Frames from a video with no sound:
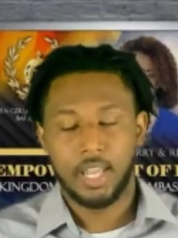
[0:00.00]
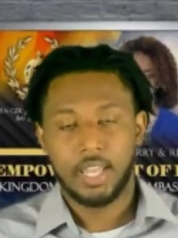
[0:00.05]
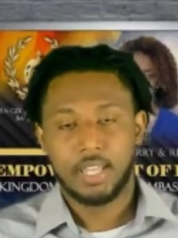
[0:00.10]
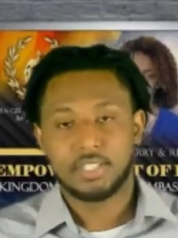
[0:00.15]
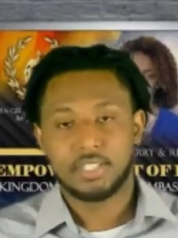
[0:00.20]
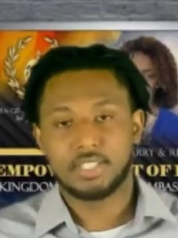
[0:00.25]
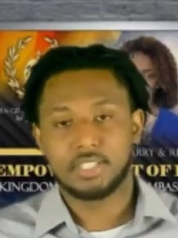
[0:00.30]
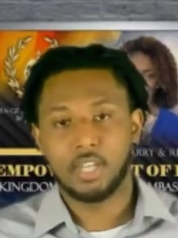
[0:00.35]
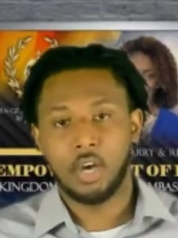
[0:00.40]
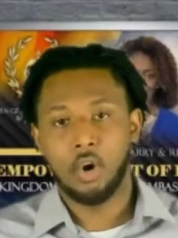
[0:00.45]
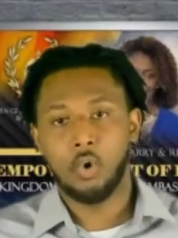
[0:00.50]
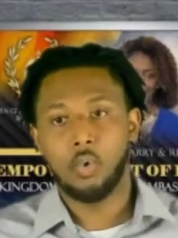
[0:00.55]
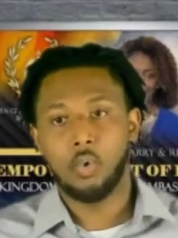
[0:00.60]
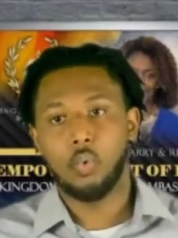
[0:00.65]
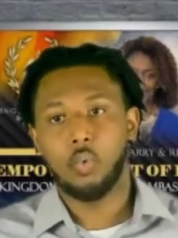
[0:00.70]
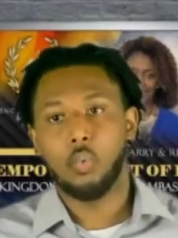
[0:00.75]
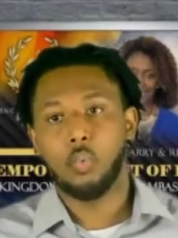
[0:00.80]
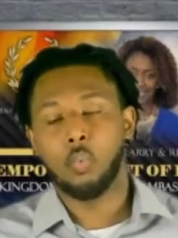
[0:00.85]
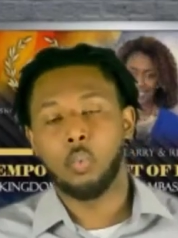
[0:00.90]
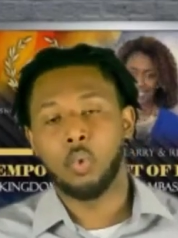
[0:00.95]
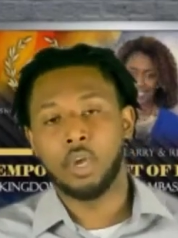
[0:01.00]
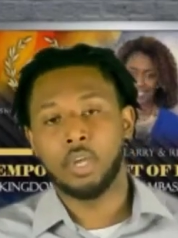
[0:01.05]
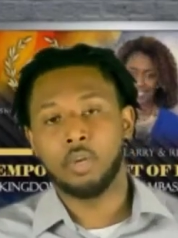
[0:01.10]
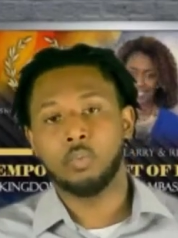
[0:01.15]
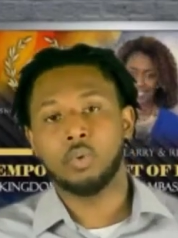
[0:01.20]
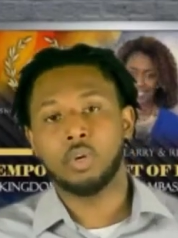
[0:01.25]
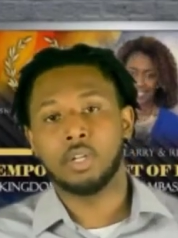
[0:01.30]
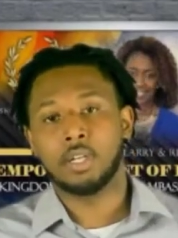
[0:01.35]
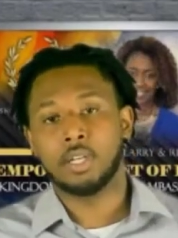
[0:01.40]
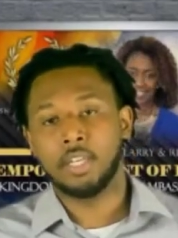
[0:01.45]
So when
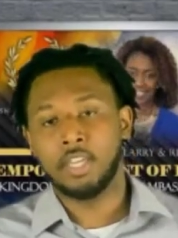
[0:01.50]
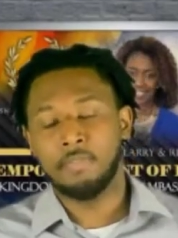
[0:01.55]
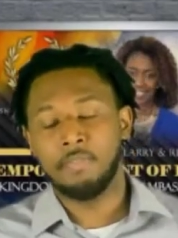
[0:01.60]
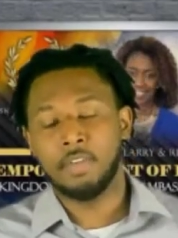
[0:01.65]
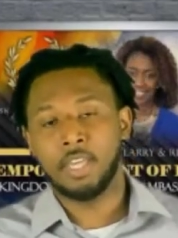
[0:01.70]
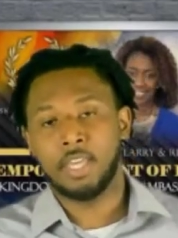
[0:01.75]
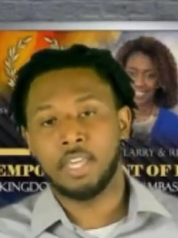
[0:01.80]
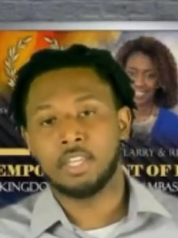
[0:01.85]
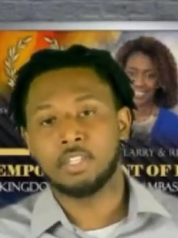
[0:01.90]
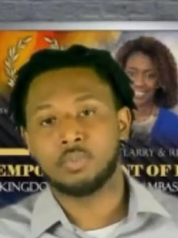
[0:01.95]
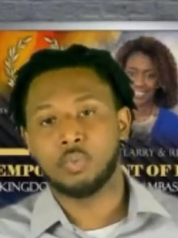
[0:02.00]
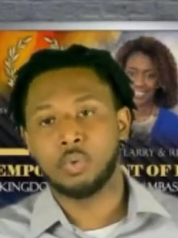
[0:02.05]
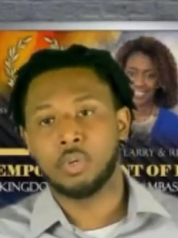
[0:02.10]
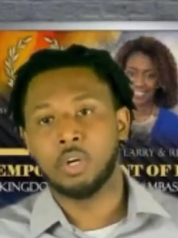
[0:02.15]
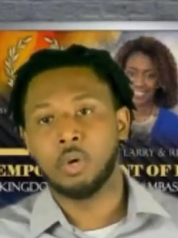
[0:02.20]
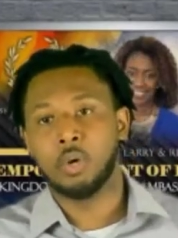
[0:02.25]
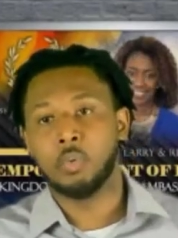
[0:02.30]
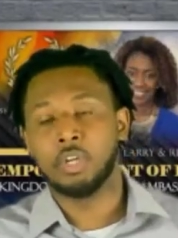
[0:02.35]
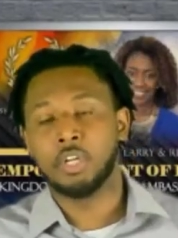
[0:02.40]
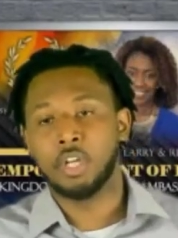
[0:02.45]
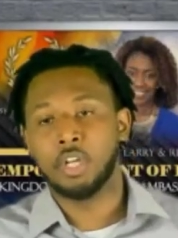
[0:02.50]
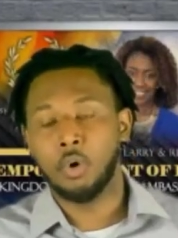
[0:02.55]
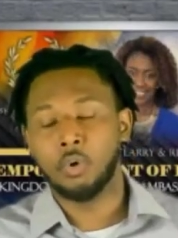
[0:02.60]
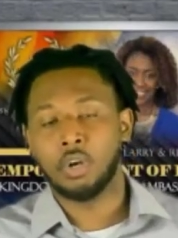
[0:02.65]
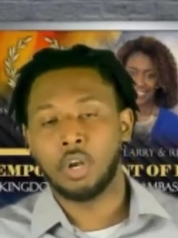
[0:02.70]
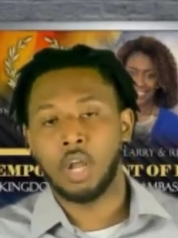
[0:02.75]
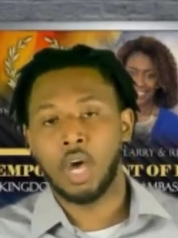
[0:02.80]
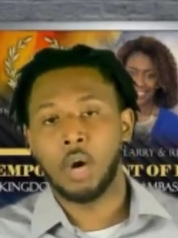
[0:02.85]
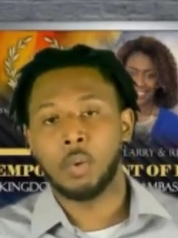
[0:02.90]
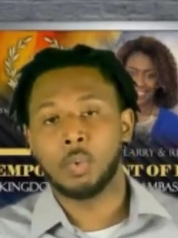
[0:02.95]
we're living in his will, we know
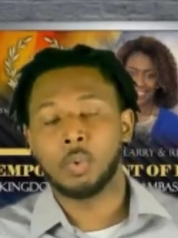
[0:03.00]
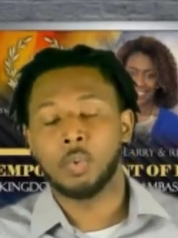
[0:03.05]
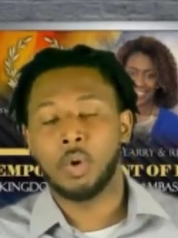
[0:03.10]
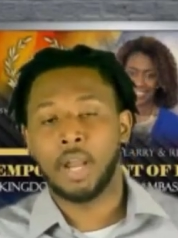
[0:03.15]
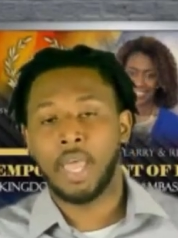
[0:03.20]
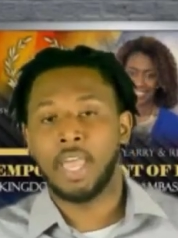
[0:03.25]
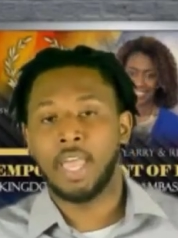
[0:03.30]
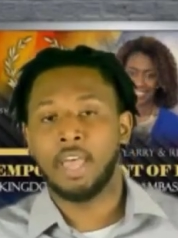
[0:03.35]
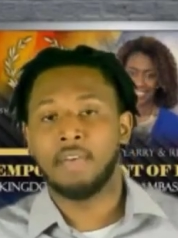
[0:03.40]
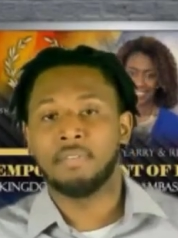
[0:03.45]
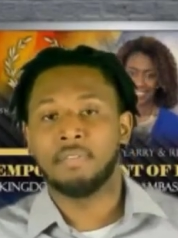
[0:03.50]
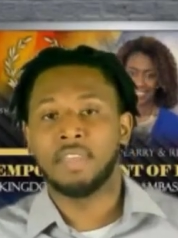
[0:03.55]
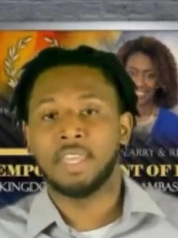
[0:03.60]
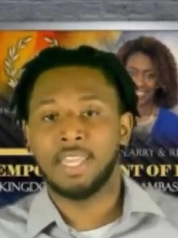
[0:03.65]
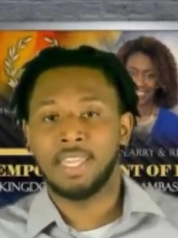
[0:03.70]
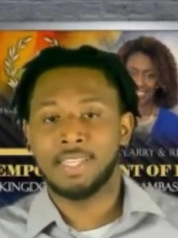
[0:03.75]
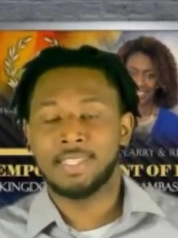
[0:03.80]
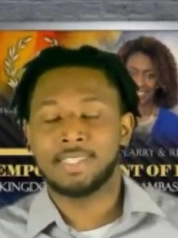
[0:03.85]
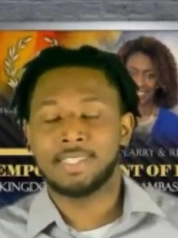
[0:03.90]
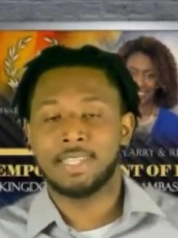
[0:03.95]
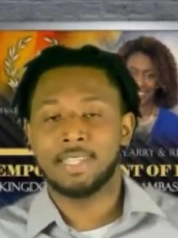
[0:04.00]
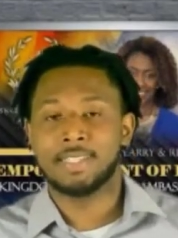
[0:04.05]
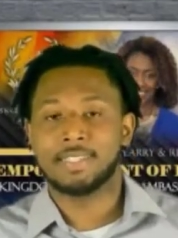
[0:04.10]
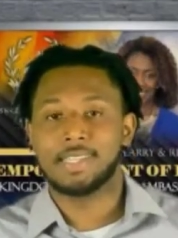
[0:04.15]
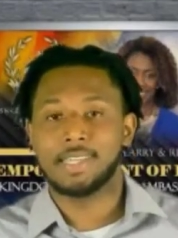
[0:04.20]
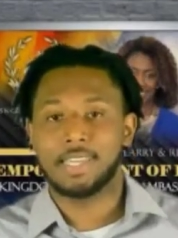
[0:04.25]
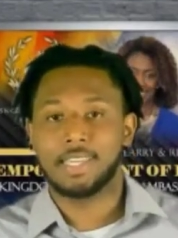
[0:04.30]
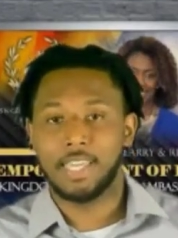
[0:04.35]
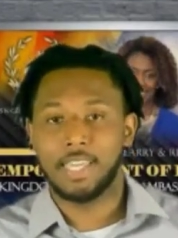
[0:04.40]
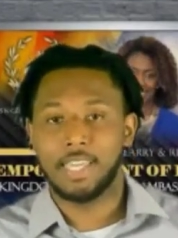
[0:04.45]
the law. We want to have the intent to
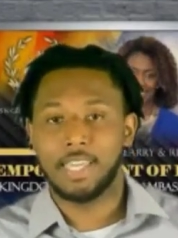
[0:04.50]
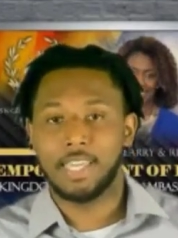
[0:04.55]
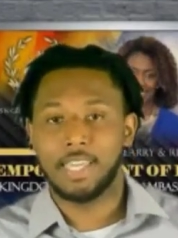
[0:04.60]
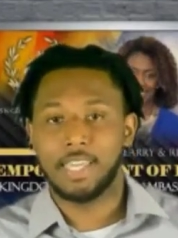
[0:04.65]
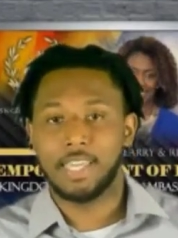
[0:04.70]
keep